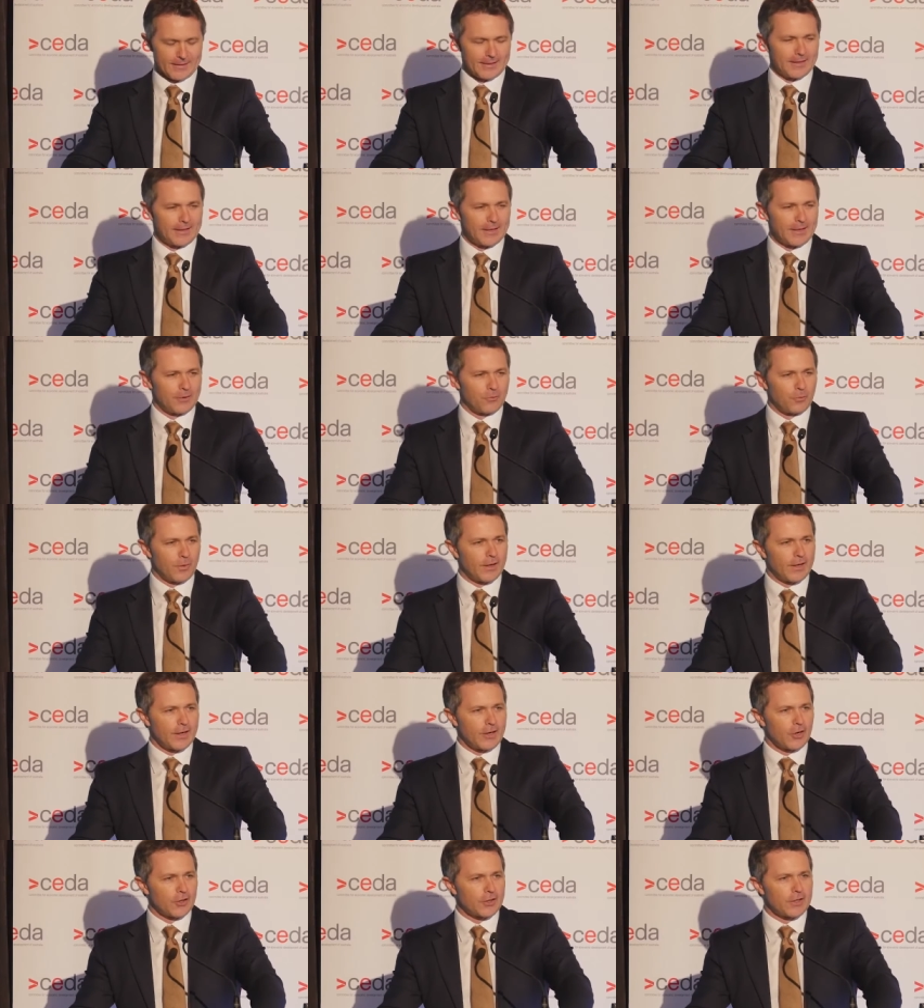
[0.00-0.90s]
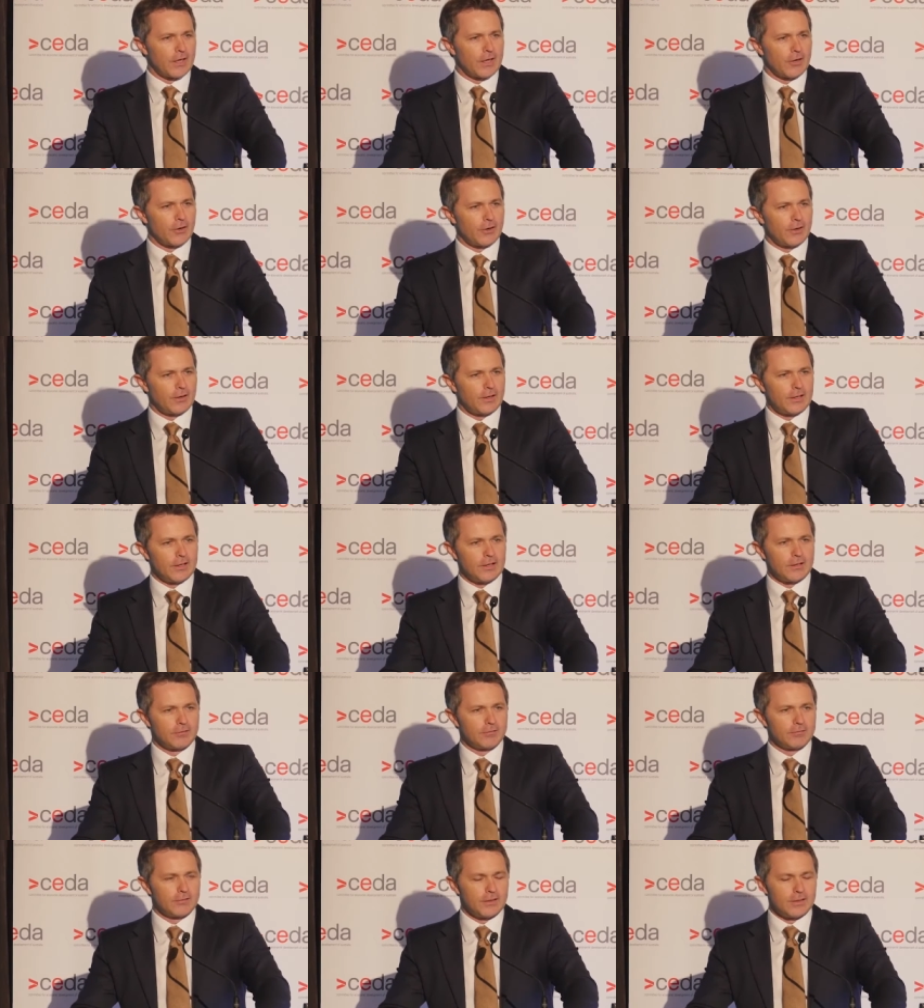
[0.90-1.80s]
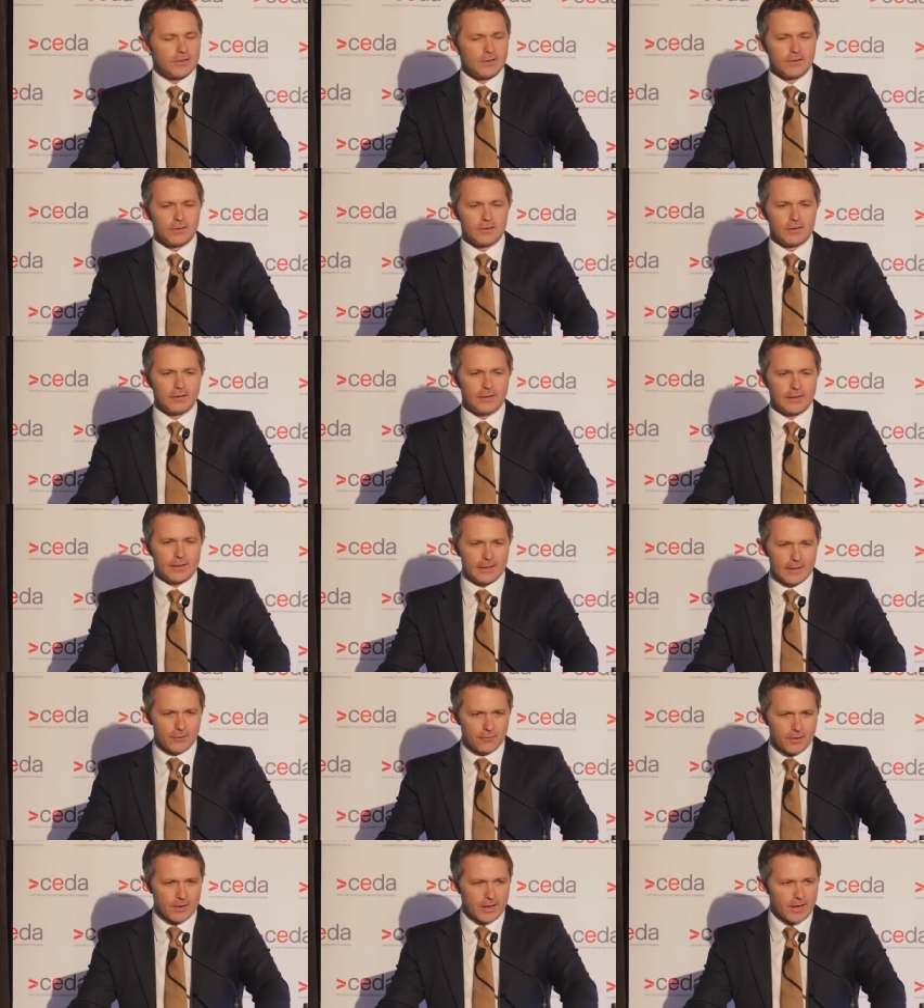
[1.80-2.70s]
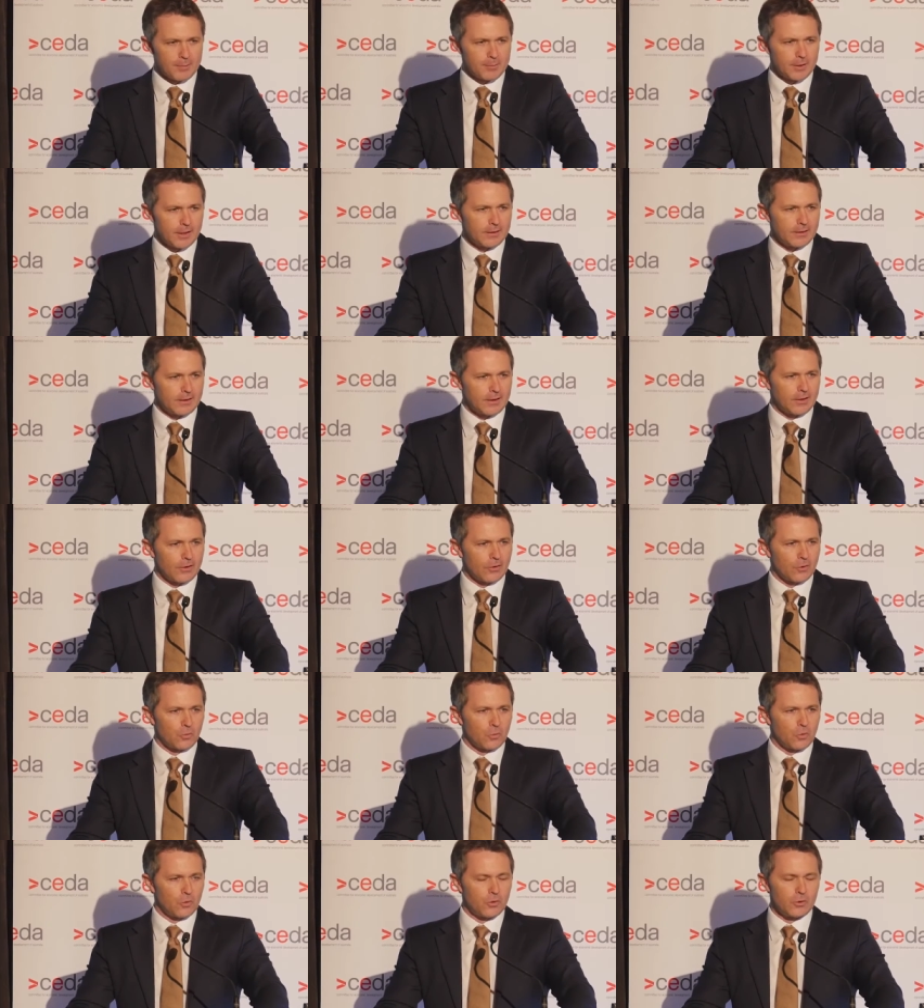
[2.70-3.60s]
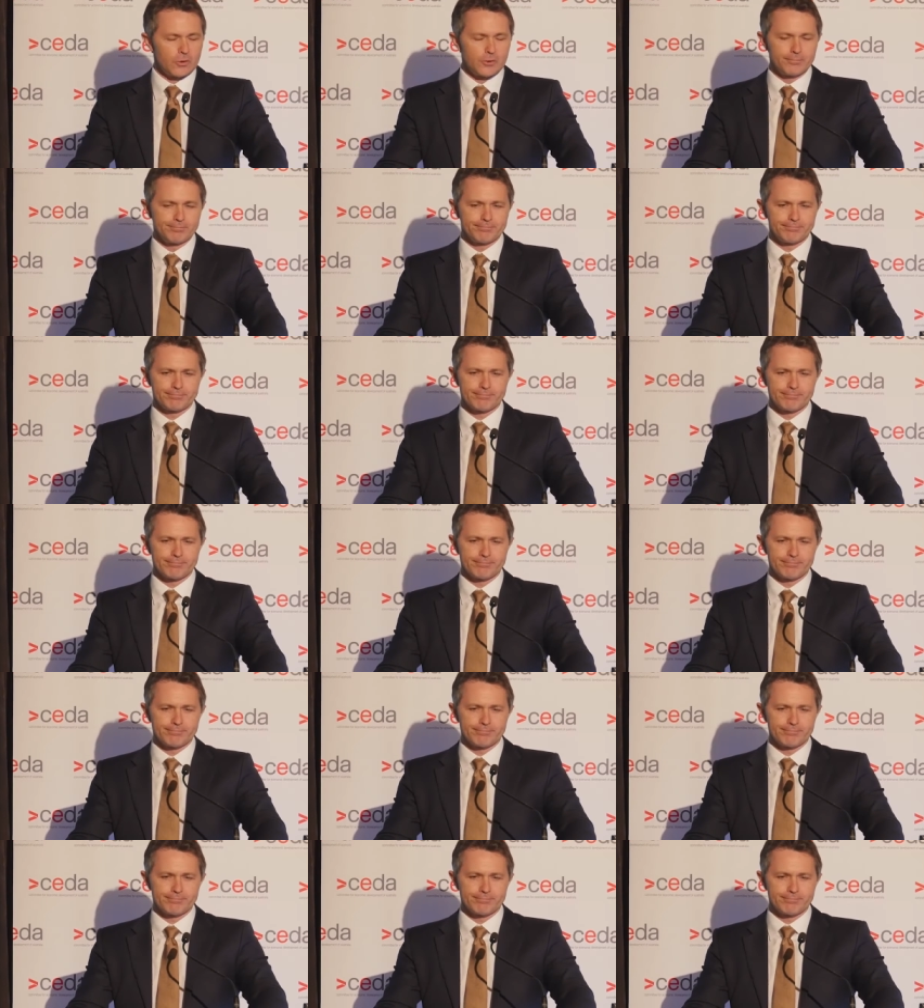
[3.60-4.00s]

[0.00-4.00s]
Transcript: Uh, when they got there, he, he, he, left the army at the end of the war.